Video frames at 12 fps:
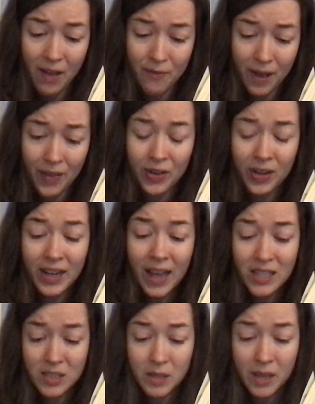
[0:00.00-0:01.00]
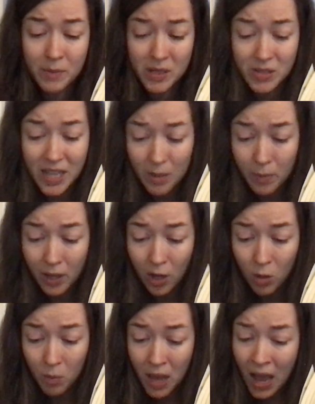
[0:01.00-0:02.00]
father and ask him to take me
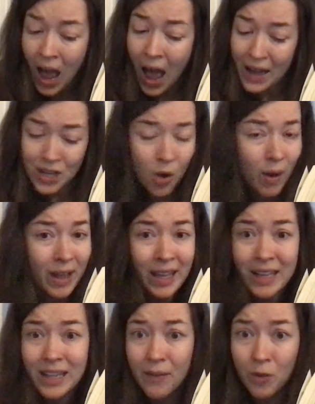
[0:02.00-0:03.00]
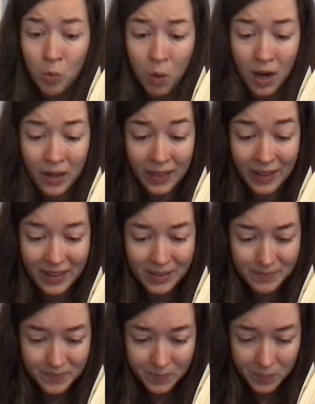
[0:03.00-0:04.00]
home. I know I can never walk there.